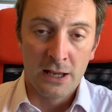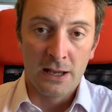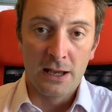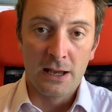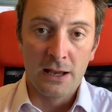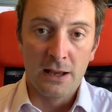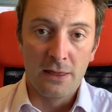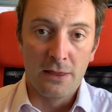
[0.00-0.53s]

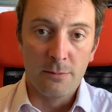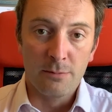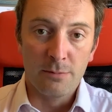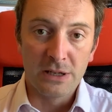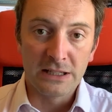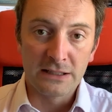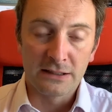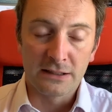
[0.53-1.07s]
the
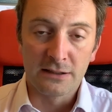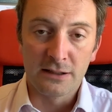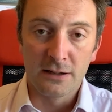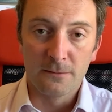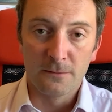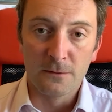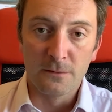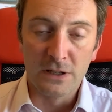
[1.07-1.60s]
biggest
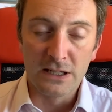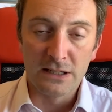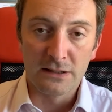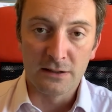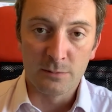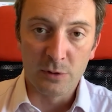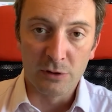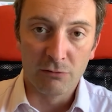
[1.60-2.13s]
concern for
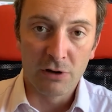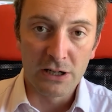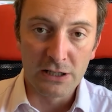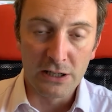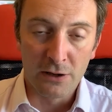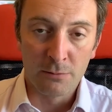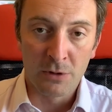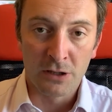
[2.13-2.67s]
investors, but right
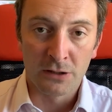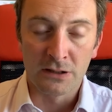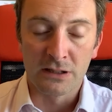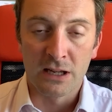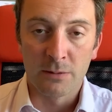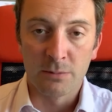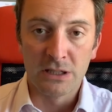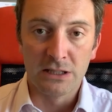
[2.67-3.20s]
now markets
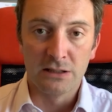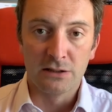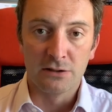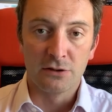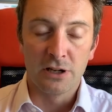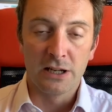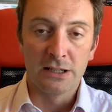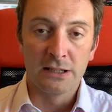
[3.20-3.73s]
happy to
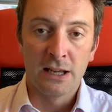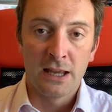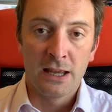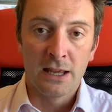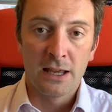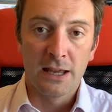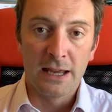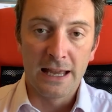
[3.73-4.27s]
trade
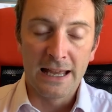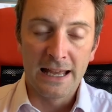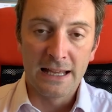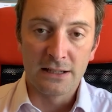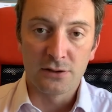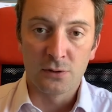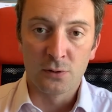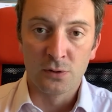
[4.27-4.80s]

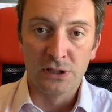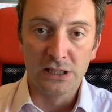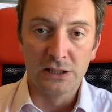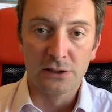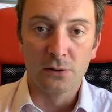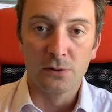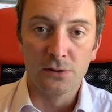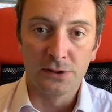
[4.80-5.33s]
at or near
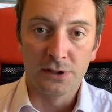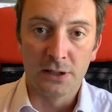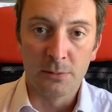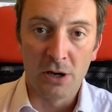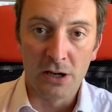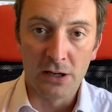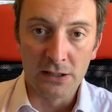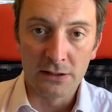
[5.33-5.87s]

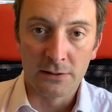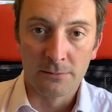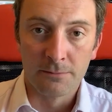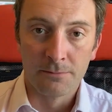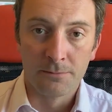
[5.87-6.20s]
all-time highs.